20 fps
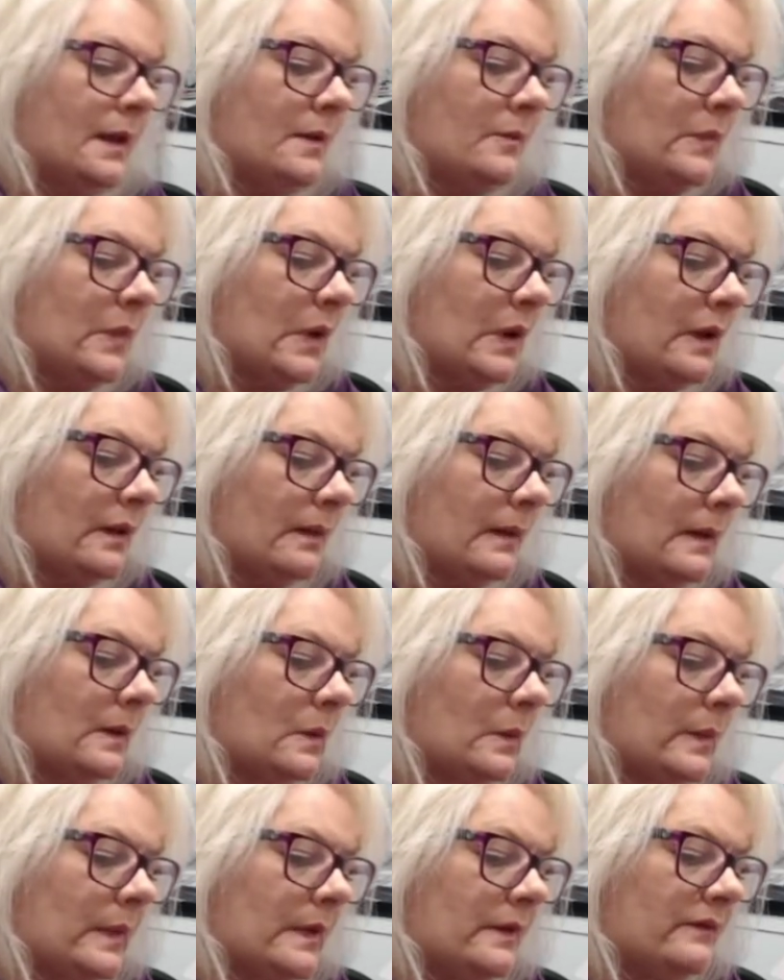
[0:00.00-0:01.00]
Put a little
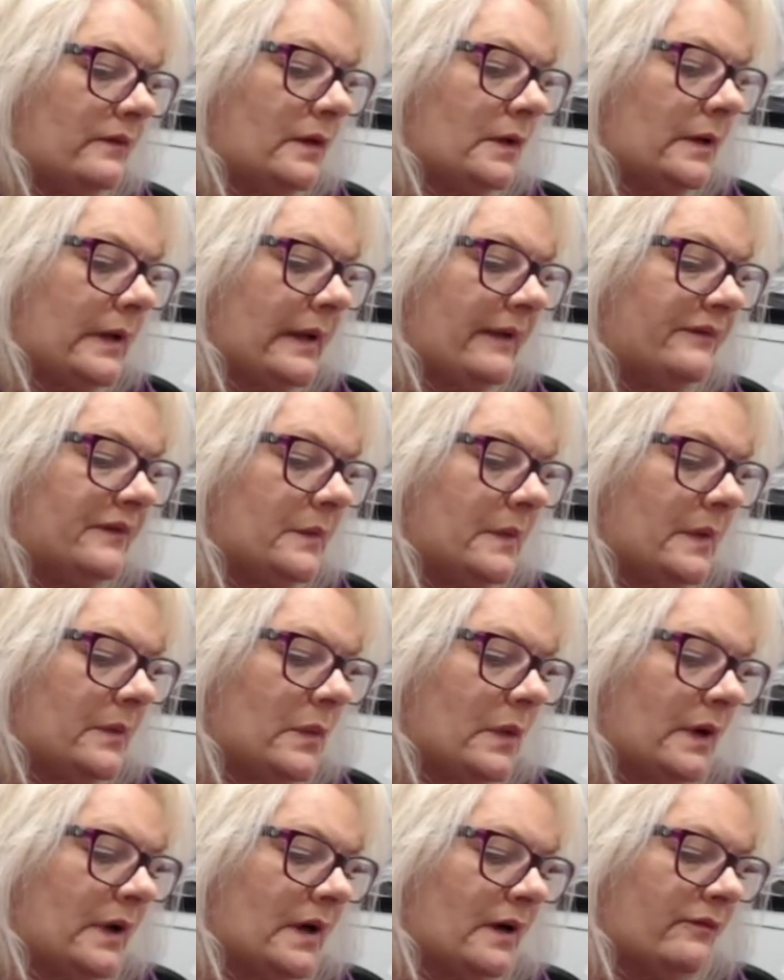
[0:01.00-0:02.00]
bit of glue. I have to be more
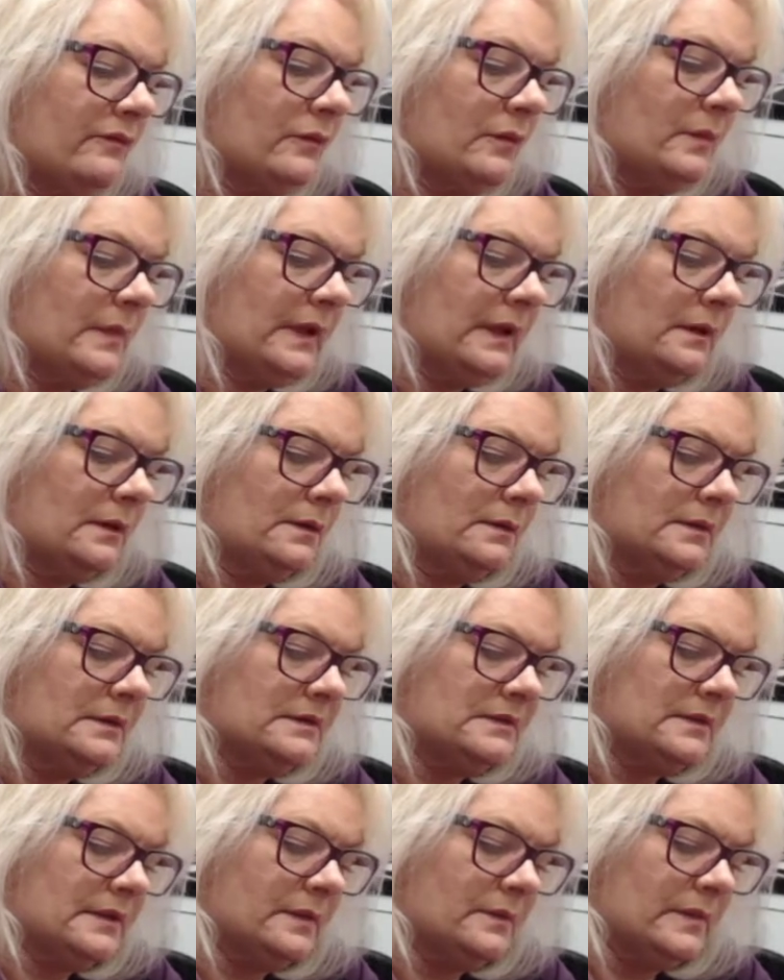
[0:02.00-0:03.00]
careful with my glue this
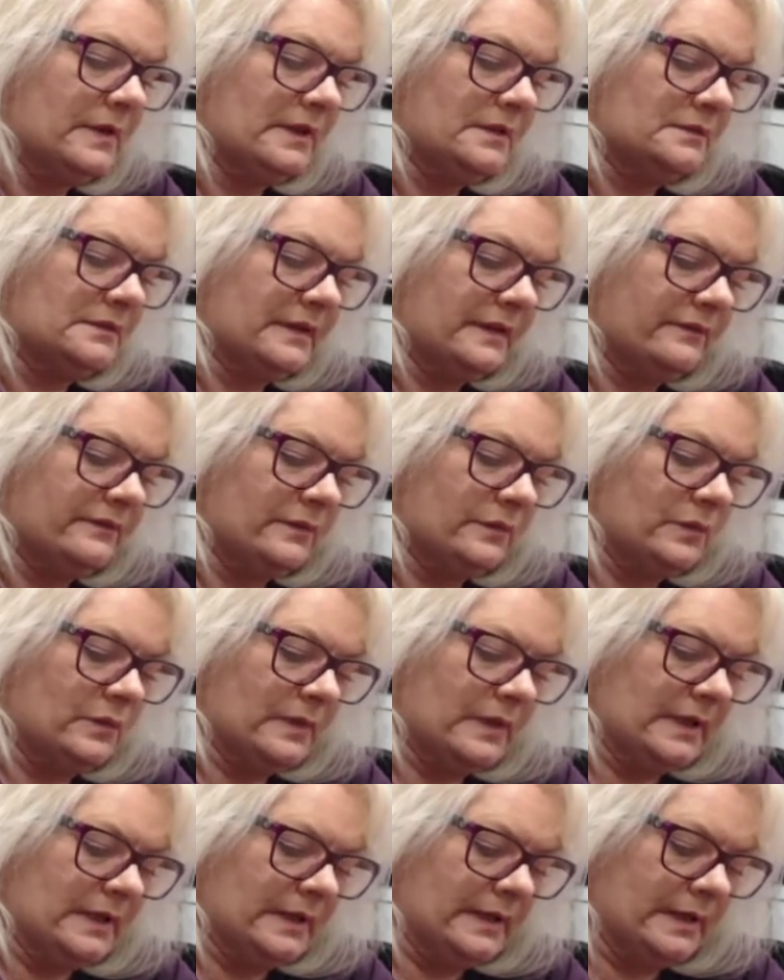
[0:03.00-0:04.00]
time because I have a
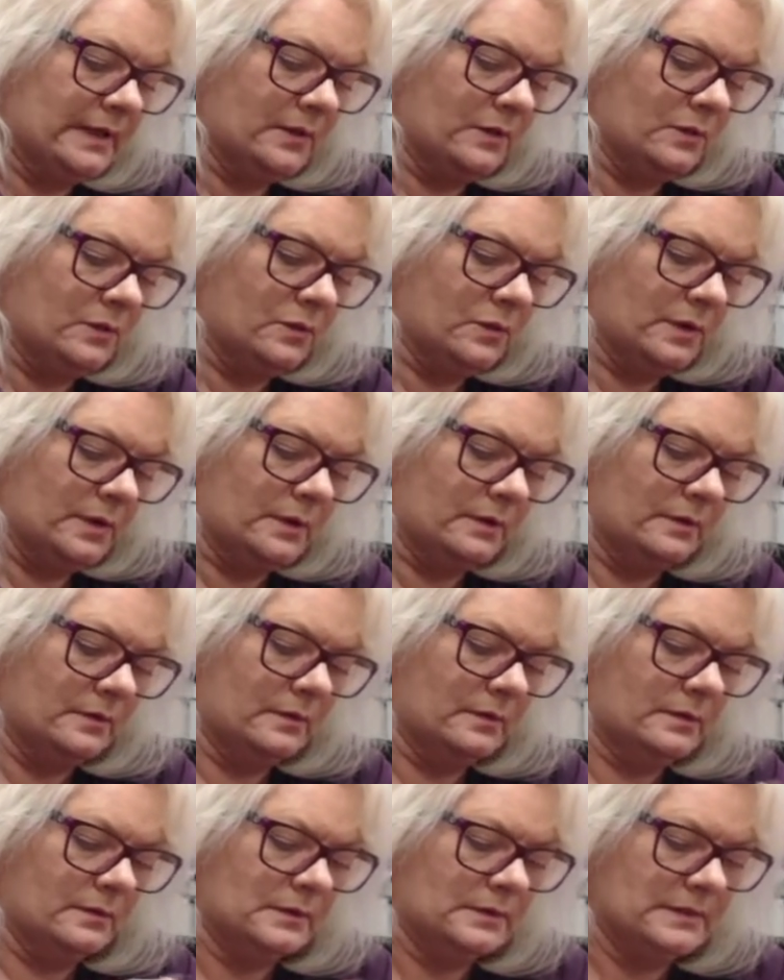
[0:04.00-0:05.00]
narrower
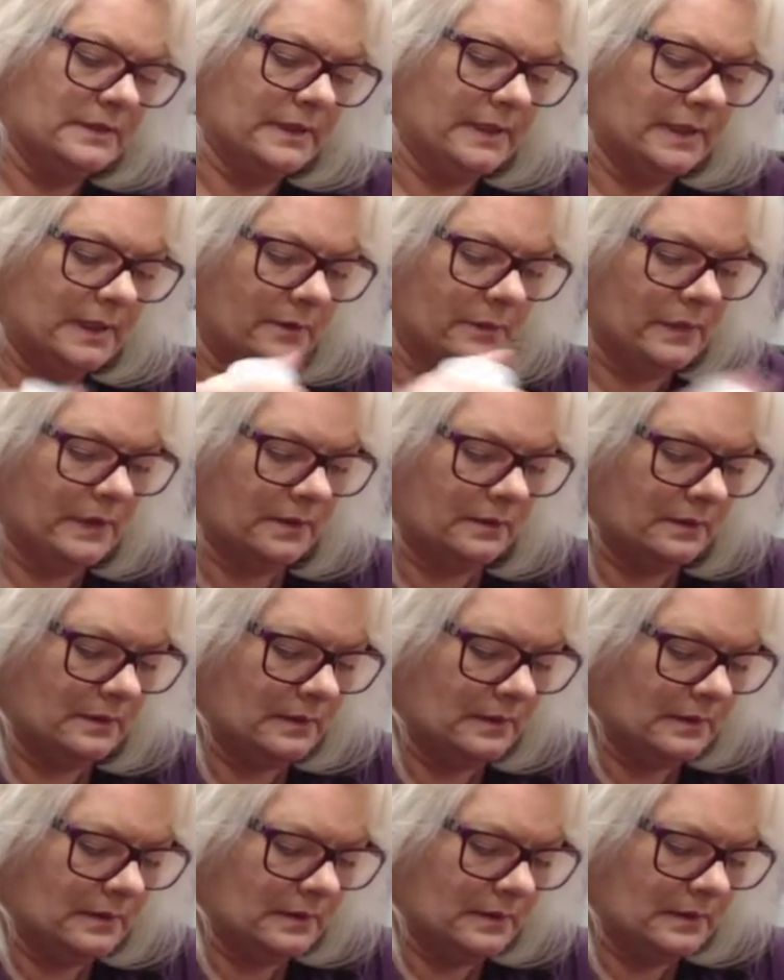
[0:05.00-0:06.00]
tape.
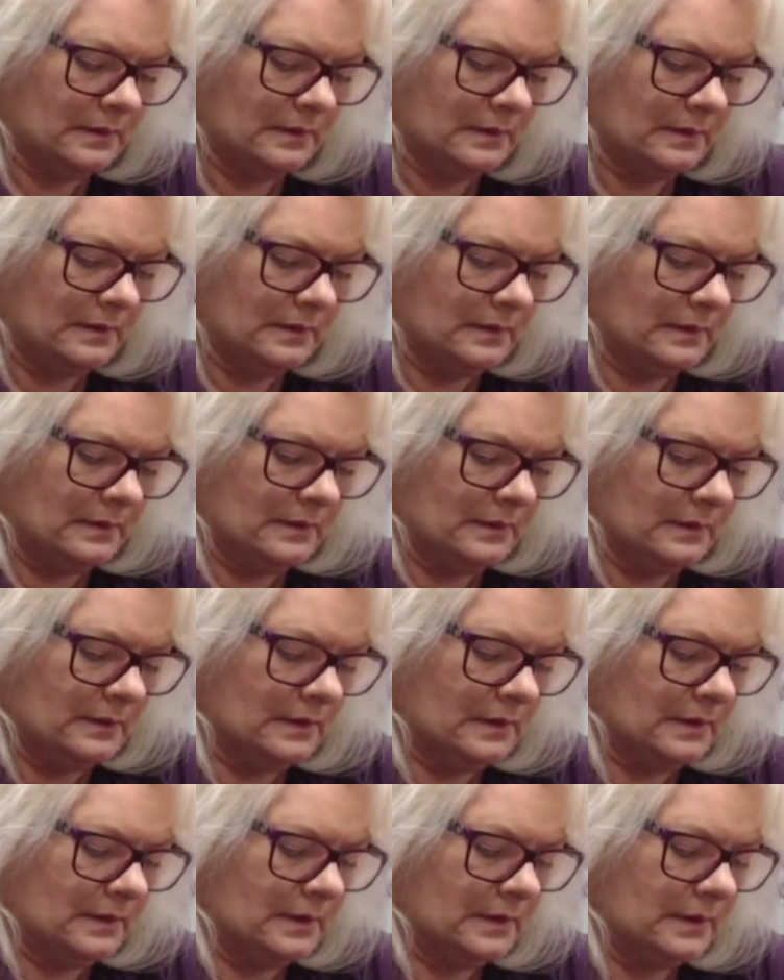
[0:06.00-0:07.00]

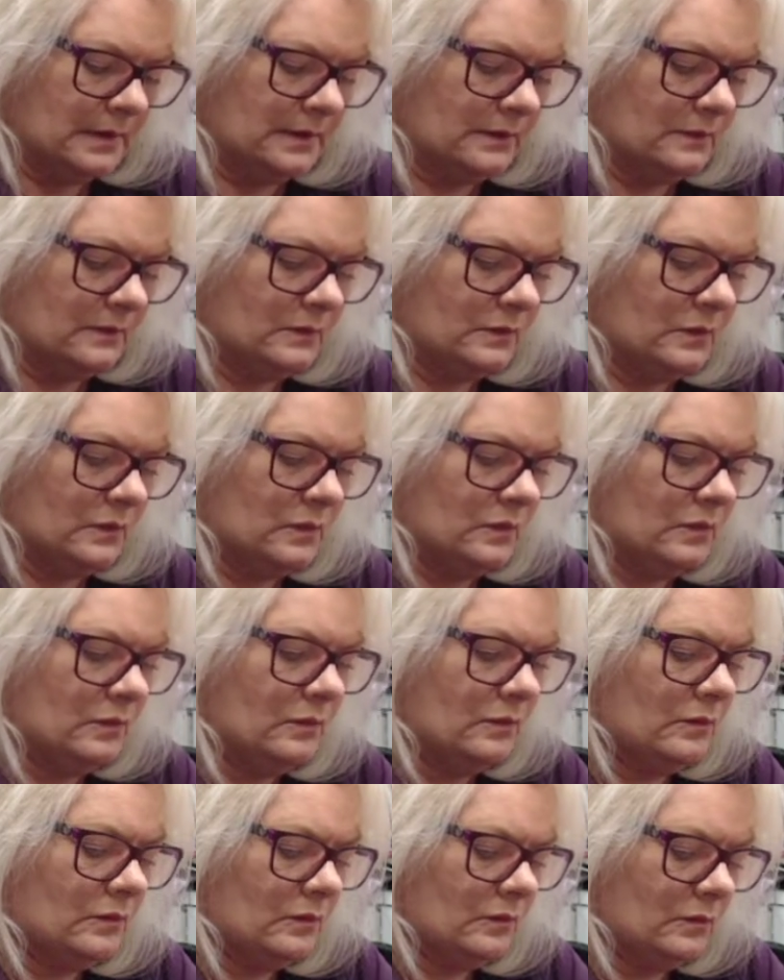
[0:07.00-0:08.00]
And I don't
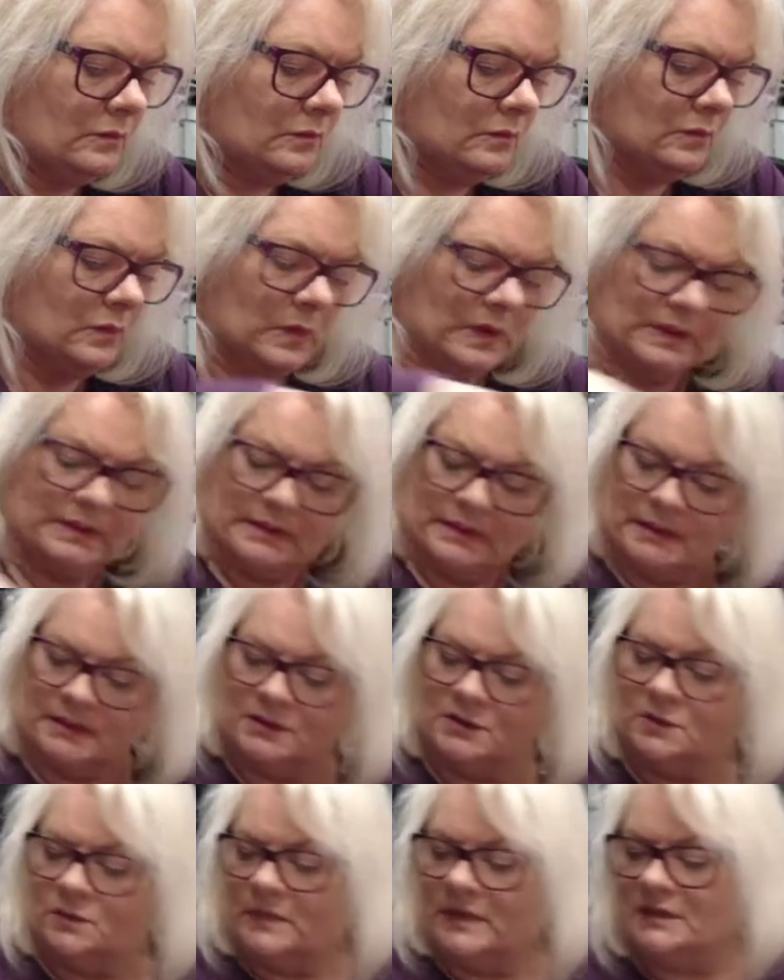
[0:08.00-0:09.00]
want to get
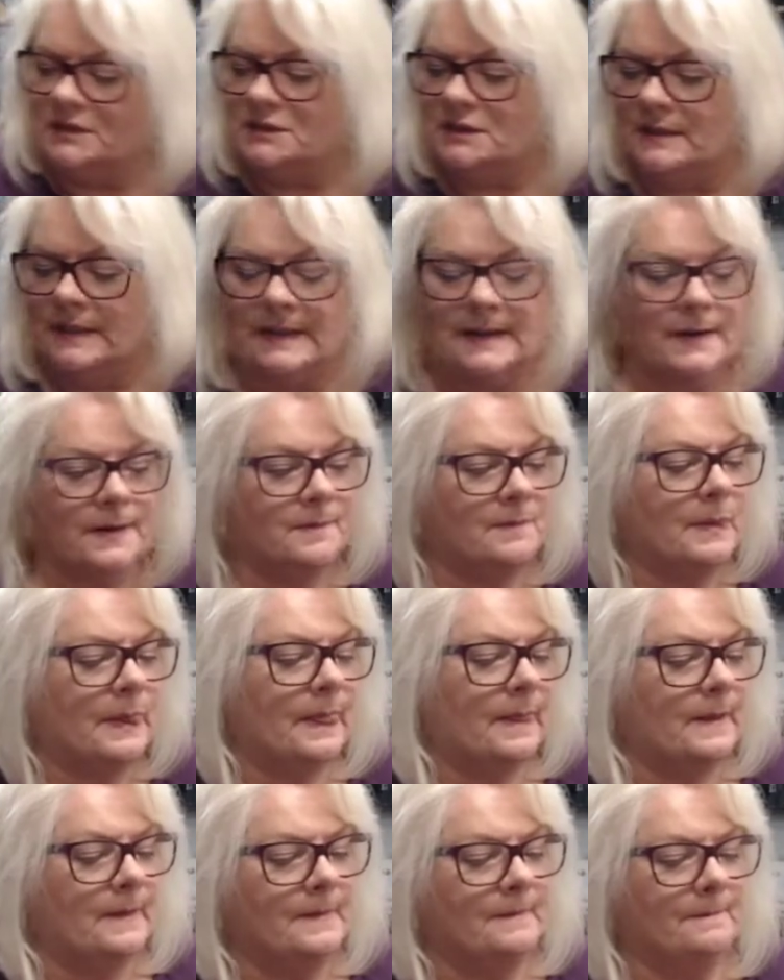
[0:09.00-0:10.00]
too much in there.
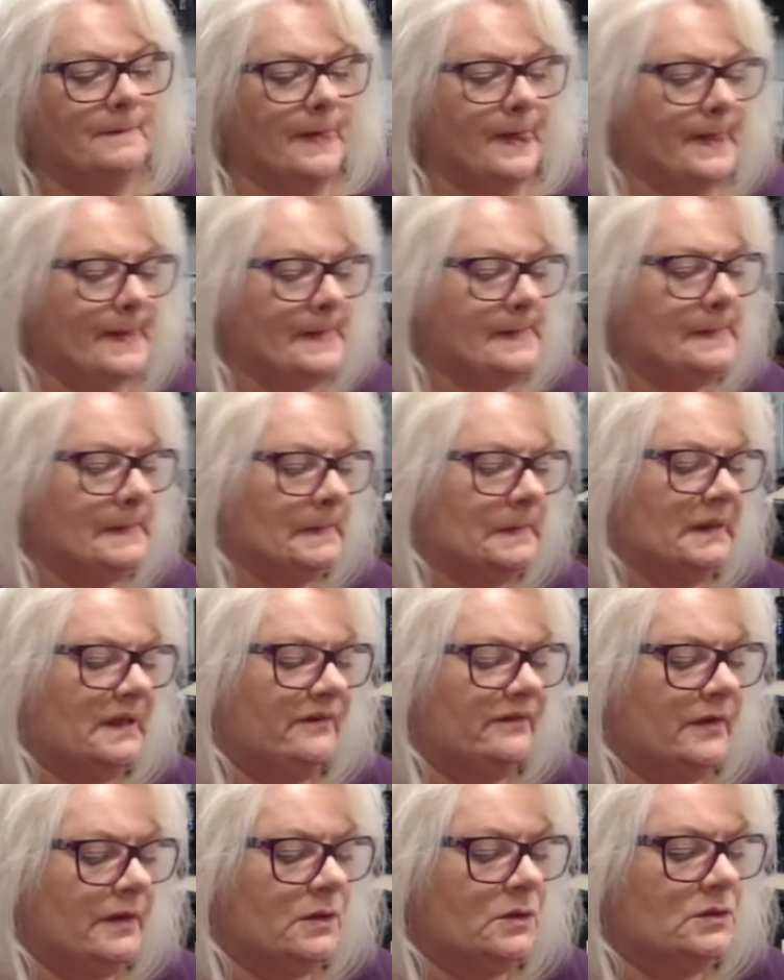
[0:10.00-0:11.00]
If
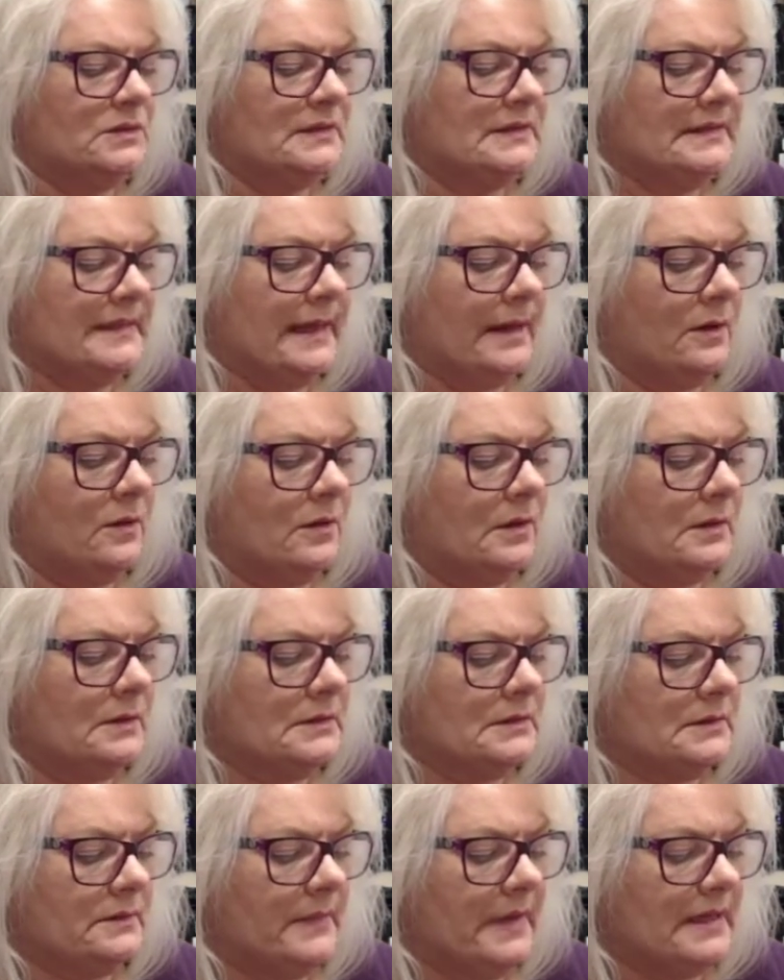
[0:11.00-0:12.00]
it oozes out, it's
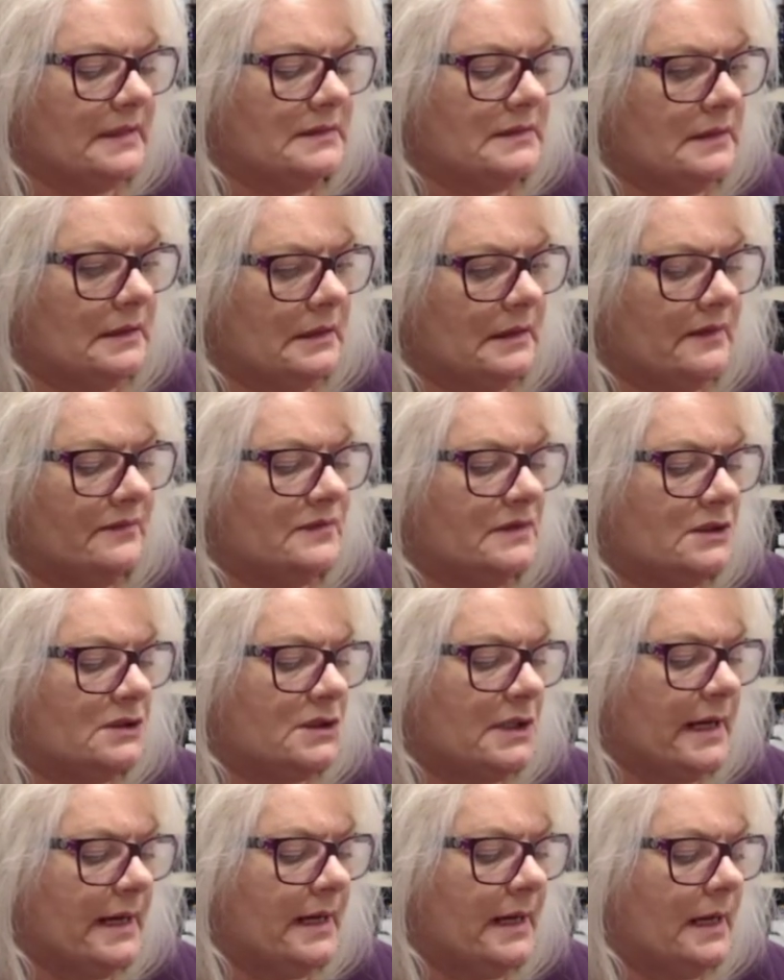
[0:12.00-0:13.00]
a mess and it leaves a
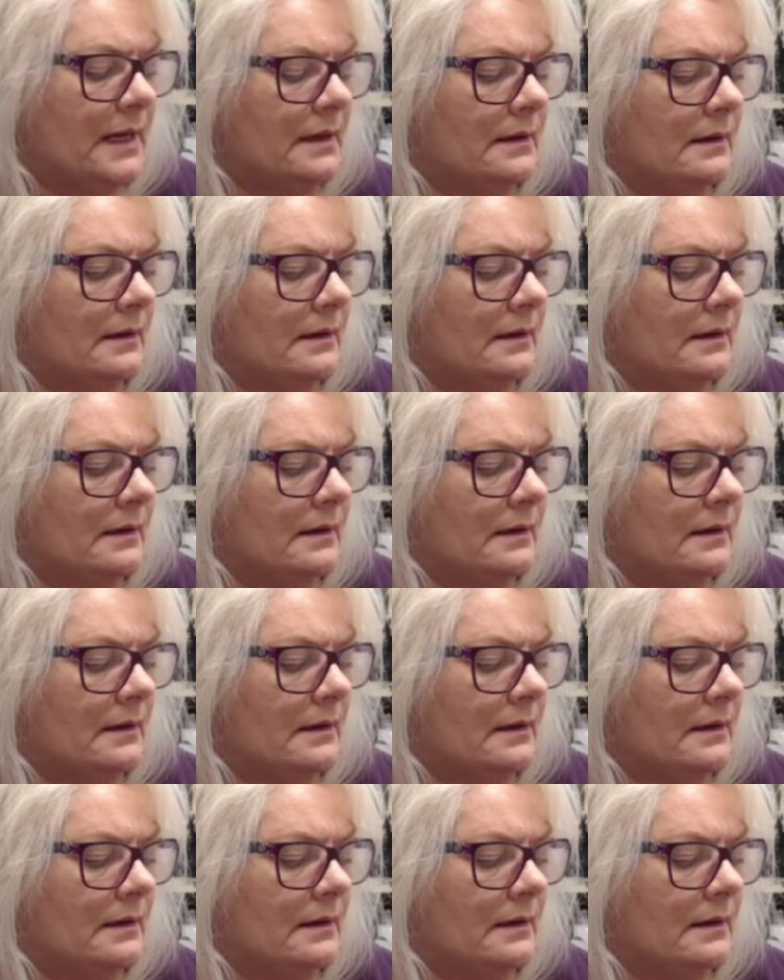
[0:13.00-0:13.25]
shiny